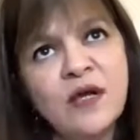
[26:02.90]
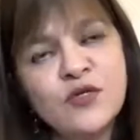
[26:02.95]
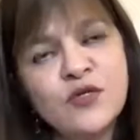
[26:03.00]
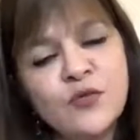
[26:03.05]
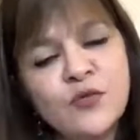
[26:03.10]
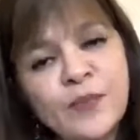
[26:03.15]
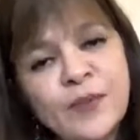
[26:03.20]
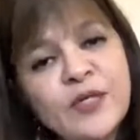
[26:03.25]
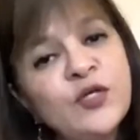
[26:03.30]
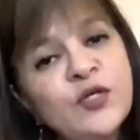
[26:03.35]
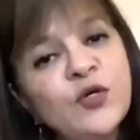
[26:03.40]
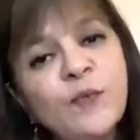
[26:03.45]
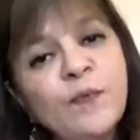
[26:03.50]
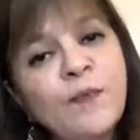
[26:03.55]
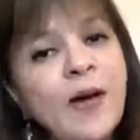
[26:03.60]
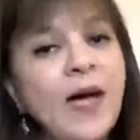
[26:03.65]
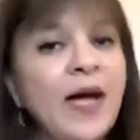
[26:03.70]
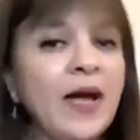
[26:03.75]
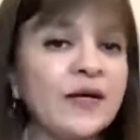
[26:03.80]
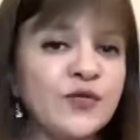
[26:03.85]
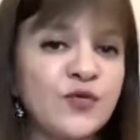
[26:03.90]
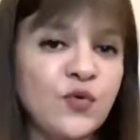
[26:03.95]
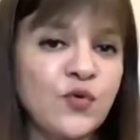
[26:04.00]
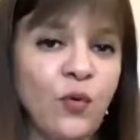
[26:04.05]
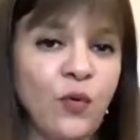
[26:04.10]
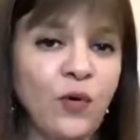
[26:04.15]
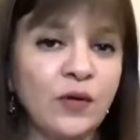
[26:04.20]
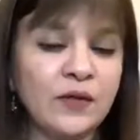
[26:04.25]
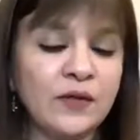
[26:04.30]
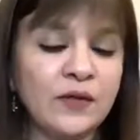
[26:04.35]
to bring you back to
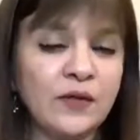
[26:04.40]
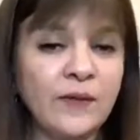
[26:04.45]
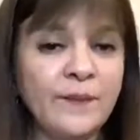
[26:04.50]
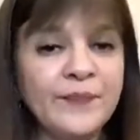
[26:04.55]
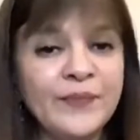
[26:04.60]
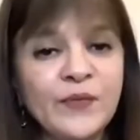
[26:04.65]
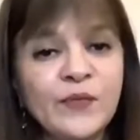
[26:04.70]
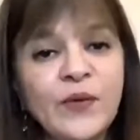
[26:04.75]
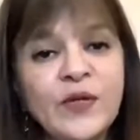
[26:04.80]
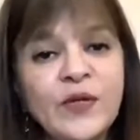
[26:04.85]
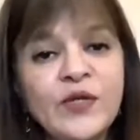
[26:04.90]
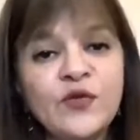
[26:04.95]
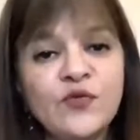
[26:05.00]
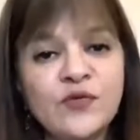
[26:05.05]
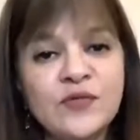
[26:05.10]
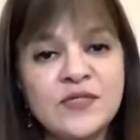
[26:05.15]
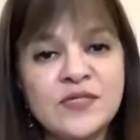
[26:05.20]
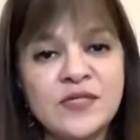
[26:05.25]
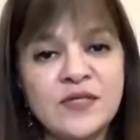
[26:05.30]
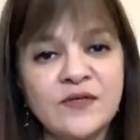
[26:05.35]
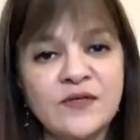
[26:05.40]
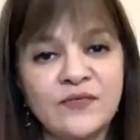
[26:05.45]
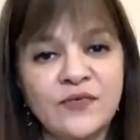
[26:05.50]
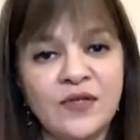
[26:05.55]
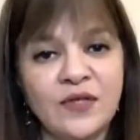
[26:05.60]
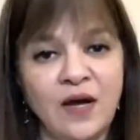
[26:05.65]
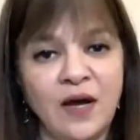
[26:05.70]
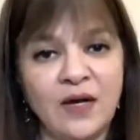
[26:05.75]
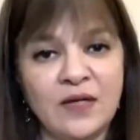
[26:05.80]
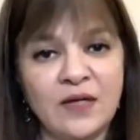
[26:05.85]
order when you receive
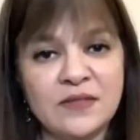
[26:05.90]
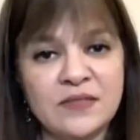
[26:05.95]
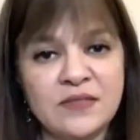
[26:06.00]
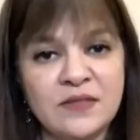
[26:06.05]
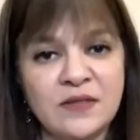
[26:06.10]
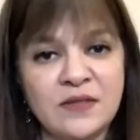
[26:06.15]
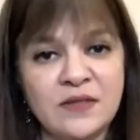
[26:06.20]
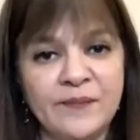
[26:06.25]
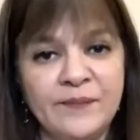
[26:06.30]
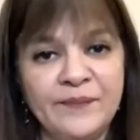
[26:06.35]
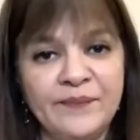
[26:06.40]
the answer.